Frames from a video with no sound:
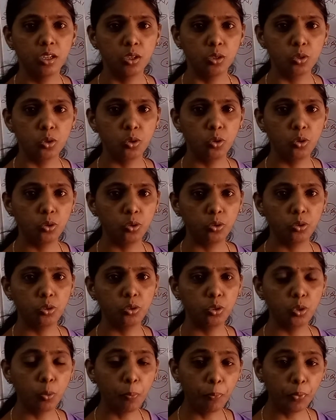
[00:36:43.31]

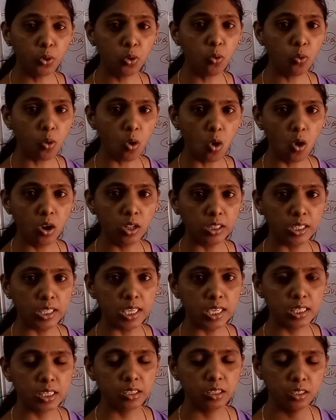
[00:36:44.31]
So to prove all
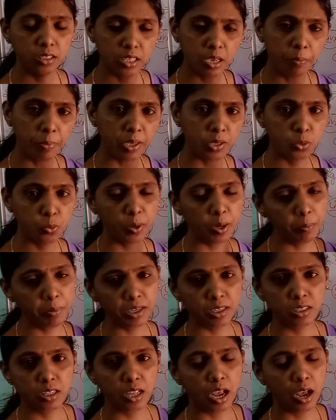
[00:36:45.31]
these, some
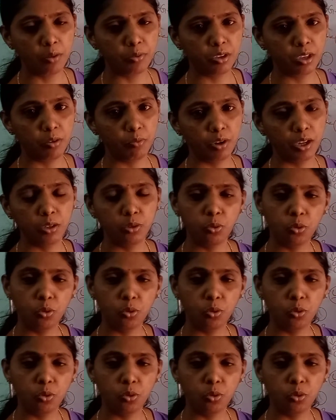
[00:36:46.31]
experiments they have given.